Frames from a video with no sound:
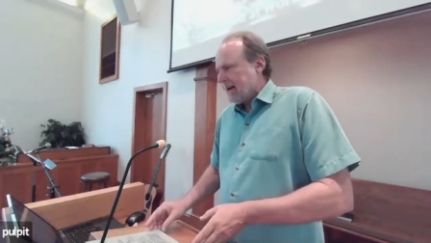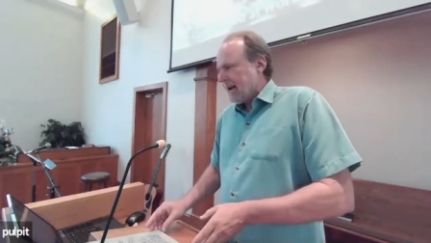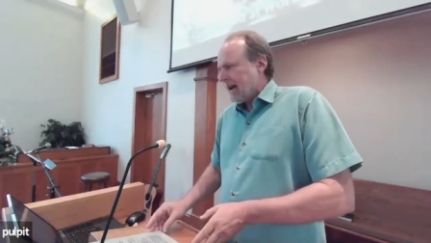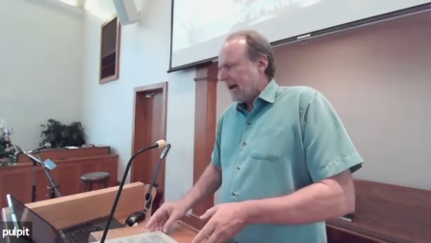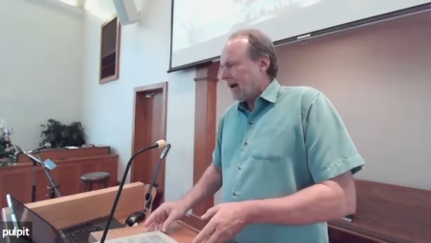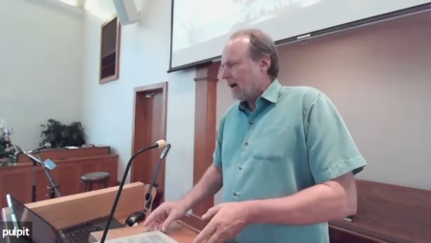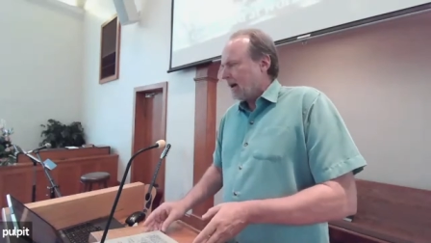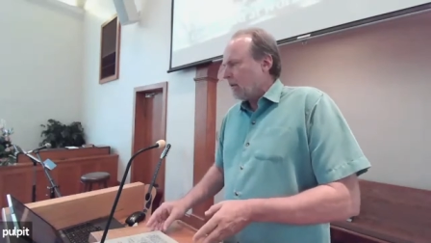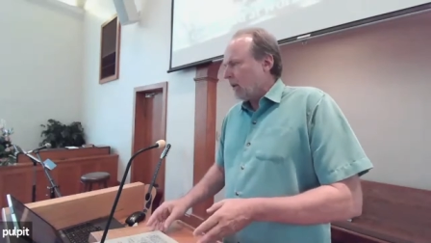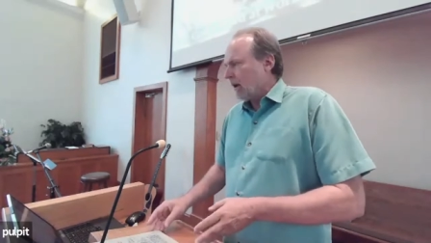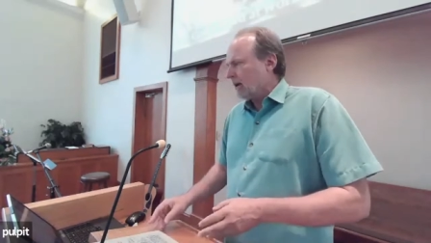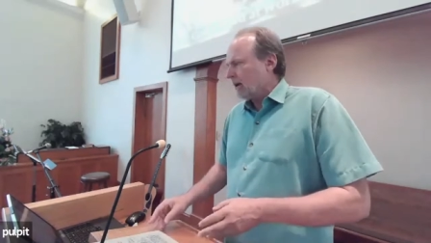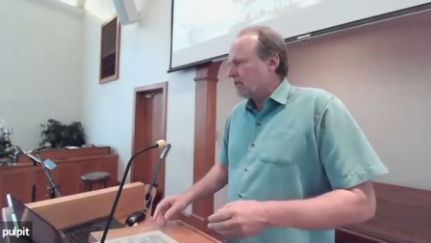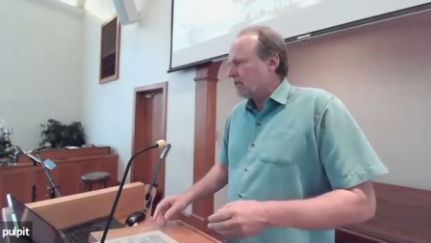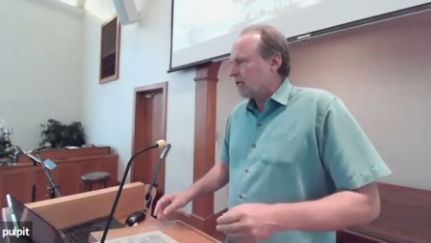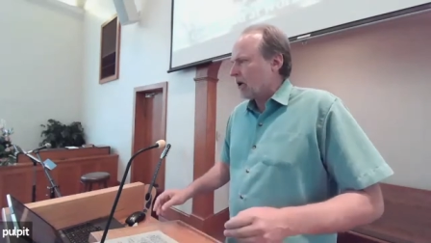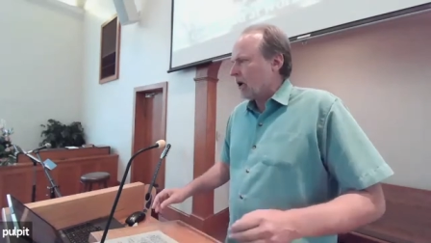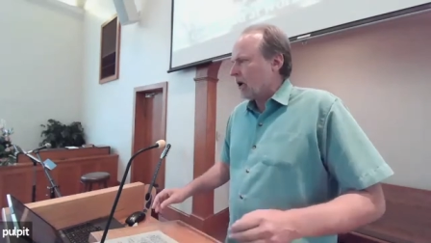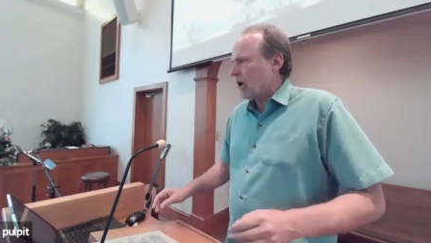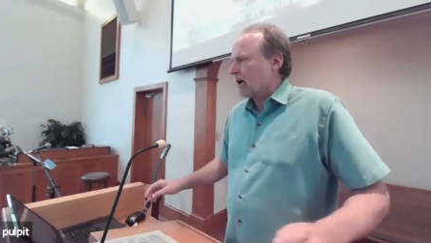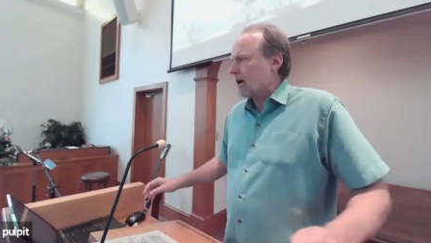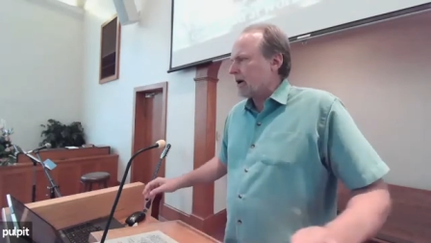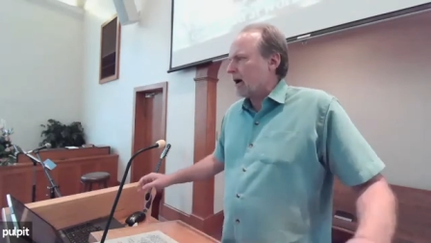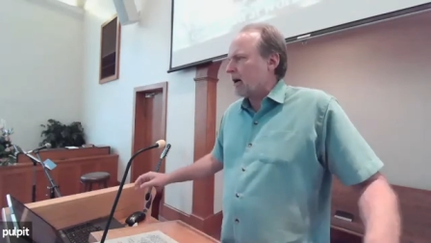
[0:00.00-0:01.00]
And I want to
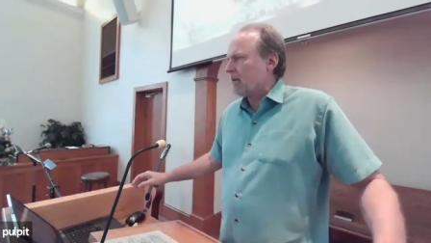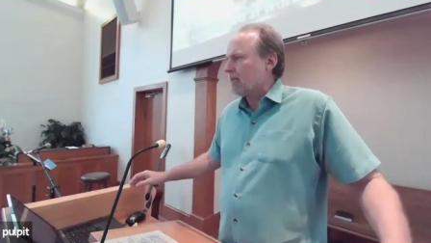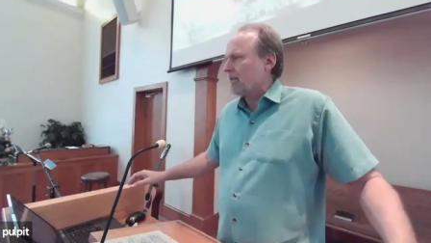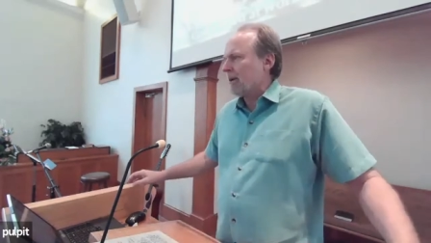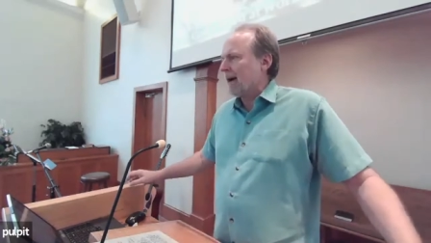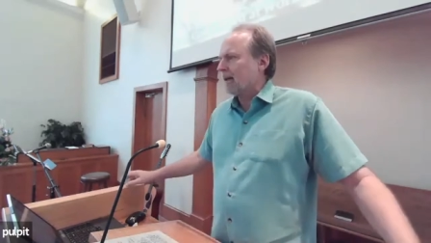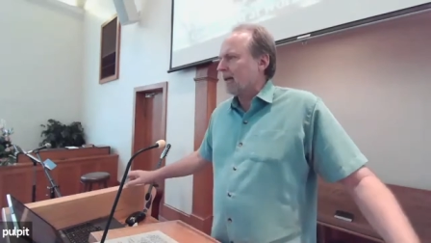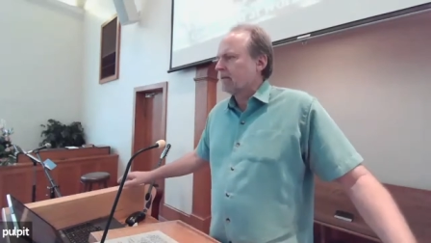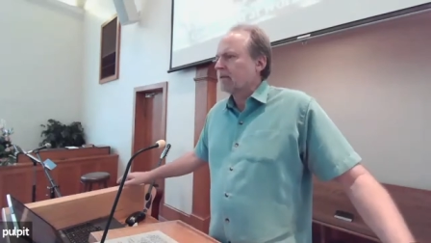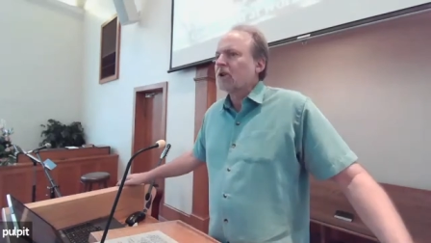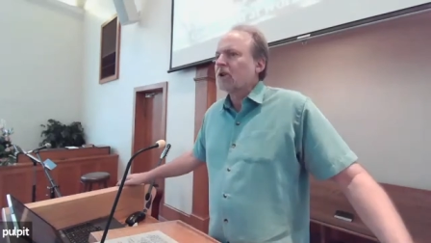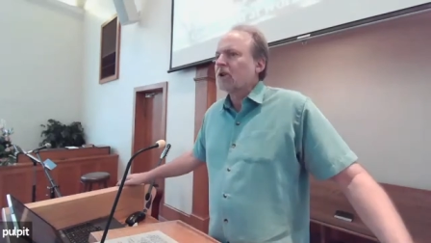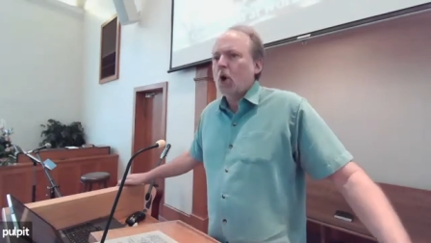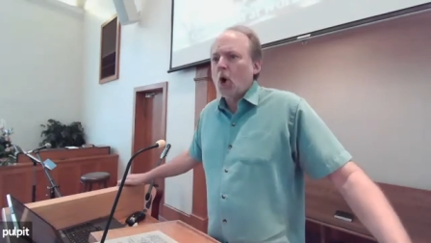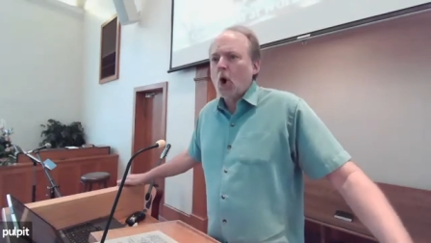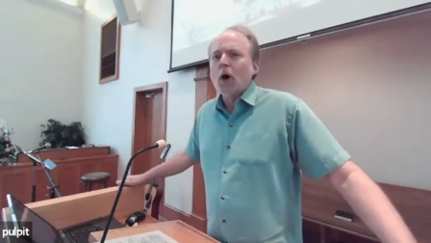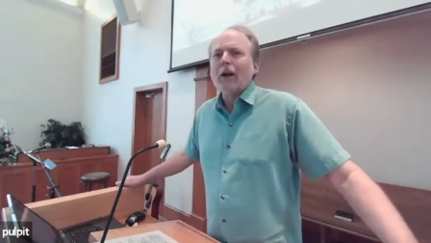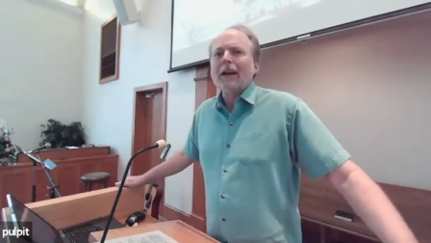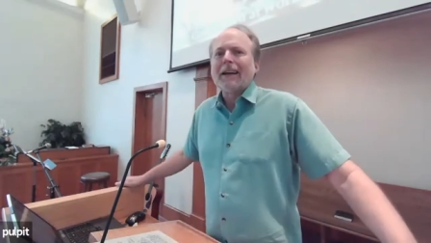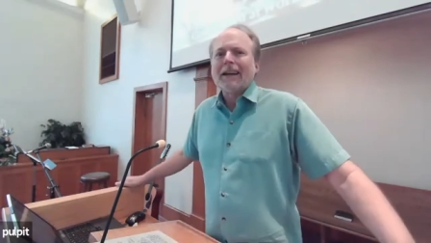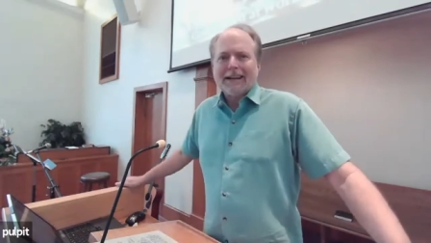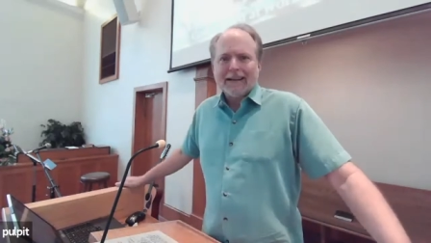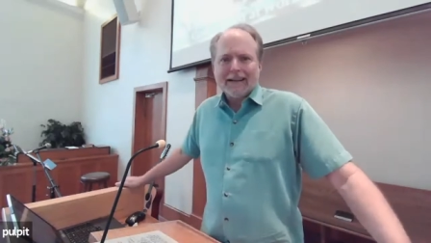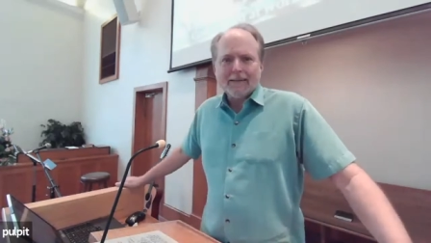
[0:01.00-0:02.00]
talk about
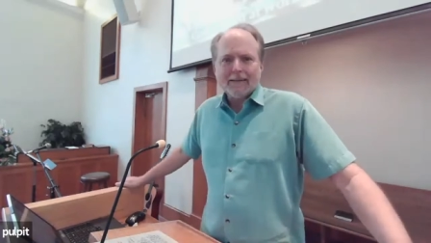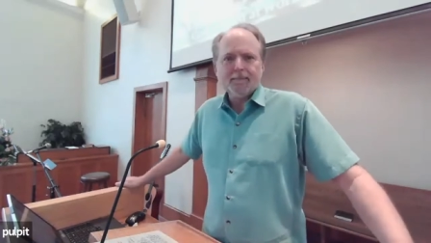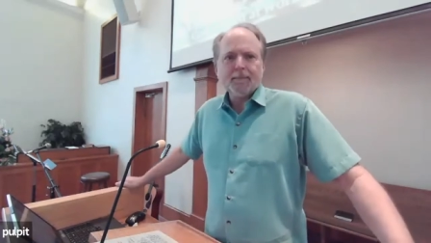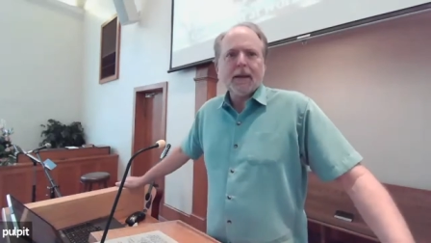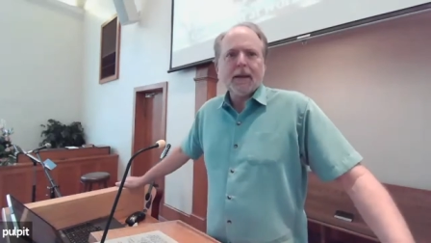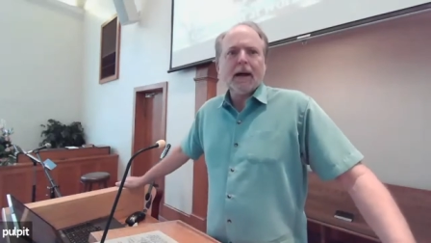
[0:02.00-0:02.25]
calling.